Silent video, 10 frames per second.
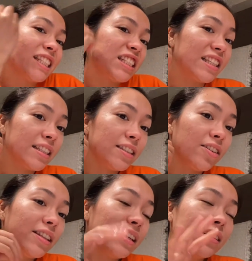cyst
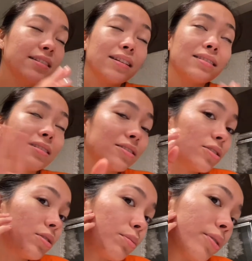on the inside.
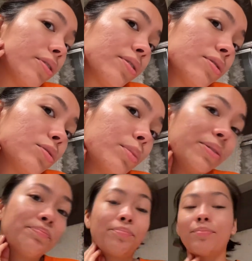That's super gross, but
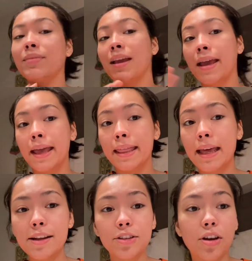
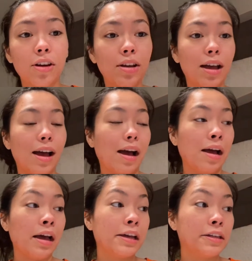that is all.
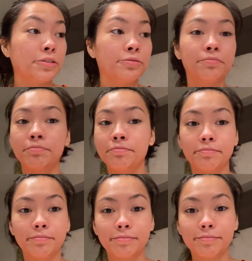I
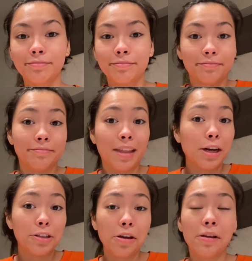
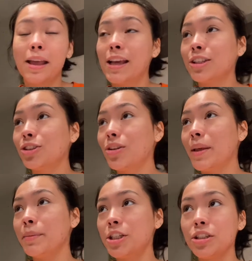don't know. So
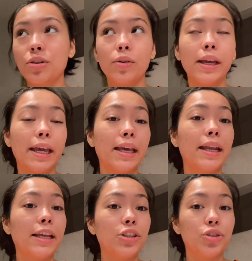let me just go ahead
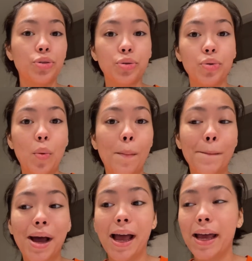and do
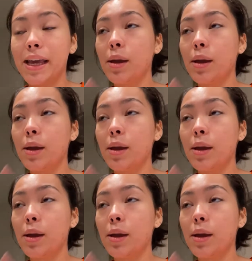my